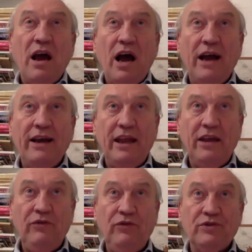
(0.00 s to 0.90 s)
And
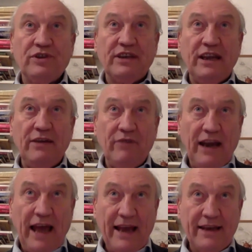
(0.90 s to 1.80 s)
if you stay
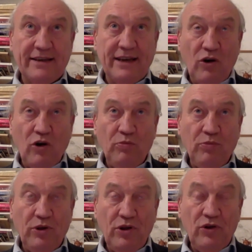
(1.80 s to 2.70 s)
relaxed and
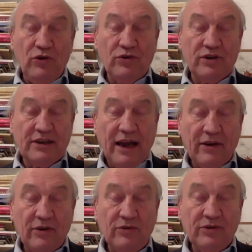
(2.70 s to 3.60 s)
open, you start
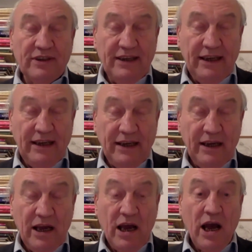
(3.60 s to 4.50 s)
to see
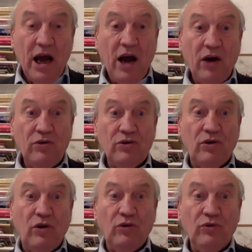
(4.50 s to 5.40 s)
how your
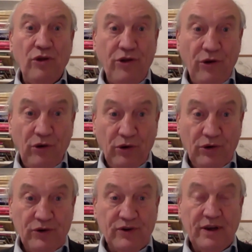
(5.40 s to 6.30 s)
own
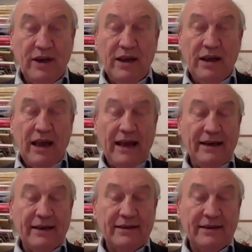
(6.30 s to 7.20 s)
thoughts and
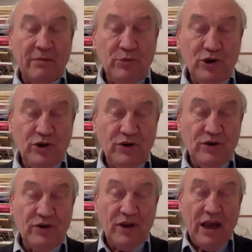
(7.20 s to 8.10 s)

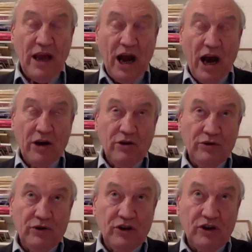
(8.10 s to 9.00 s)
assumptions are
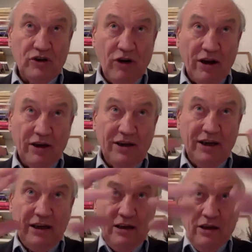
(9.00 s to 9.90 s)

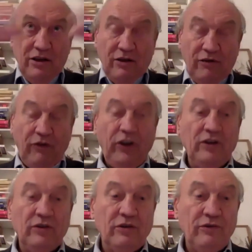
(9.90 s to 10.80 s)
constructing the
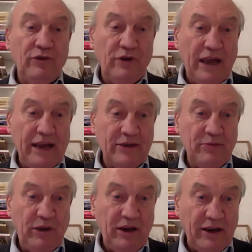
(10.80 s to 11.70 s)
field of your
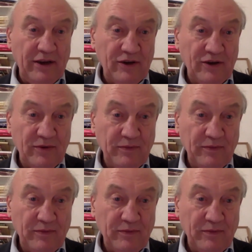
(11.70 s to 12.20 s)
experience.